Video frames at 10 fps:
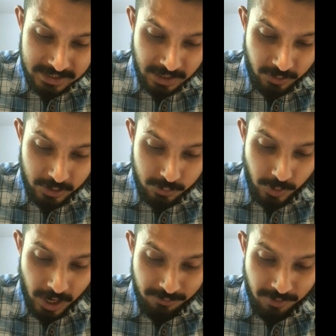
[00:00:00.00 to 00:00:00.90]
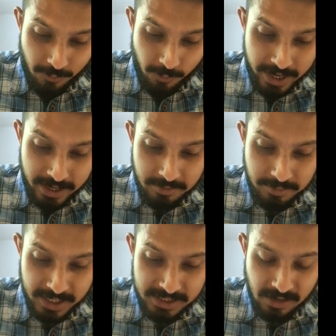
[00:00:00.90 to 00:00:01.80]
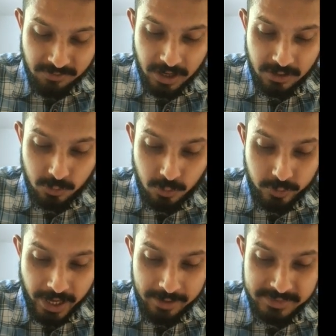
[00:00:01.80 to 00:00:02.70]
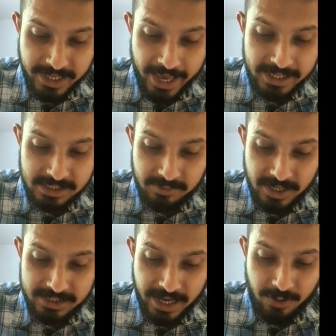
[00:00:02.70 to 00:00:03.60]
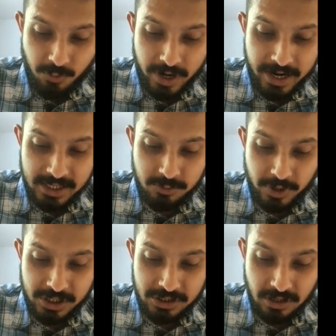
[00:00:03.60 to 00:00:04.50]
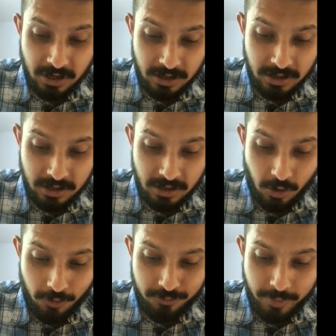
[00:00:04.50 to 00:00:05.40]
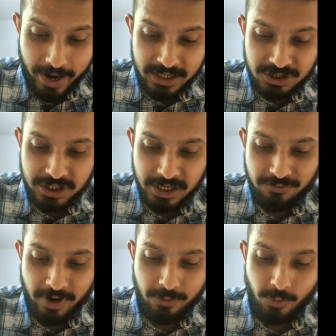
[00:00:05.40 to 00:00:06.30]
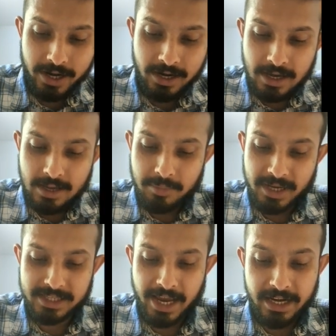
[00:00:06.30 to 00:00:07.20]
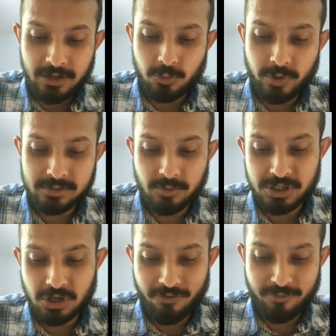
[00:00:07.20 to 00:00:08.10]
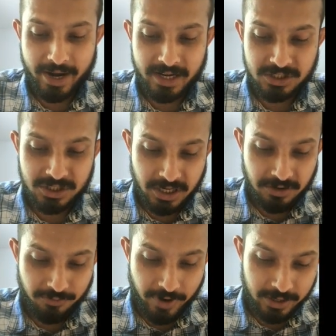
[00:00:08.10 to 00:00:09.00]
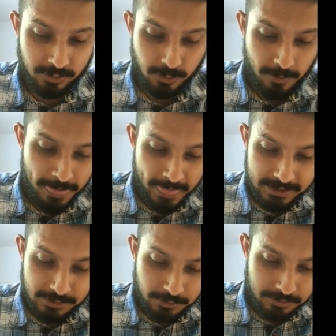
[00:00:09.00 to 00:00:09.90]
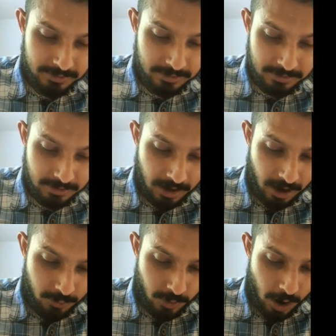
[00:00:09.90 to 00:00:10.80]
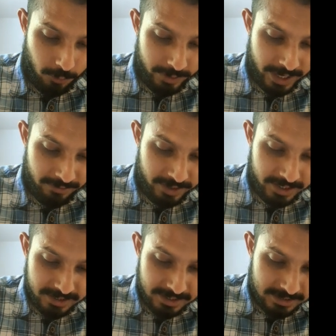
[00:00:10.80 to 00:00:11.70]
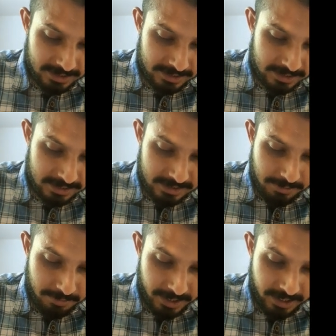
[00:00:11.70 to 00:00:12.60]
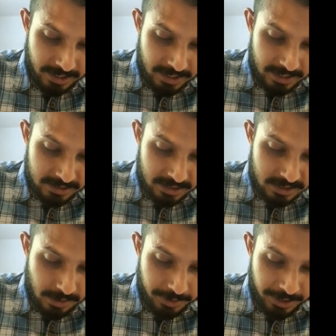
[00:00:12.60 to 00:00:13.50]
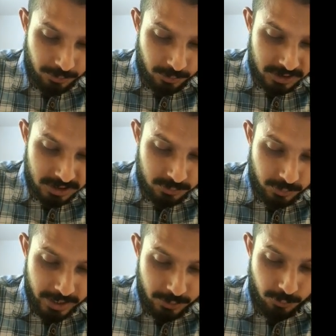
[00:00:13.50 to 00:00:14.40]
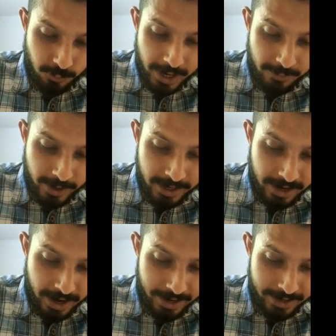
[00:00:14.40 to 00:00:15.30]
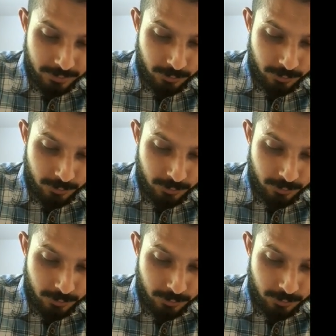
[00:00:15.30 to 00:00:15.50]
is equal to alpha 1 plus alpha 2 times x plus n1 exponential of minus j phi 1 plus n2 exponential of minus j phi 2. So how we have written this is simply just substitute this value y1 and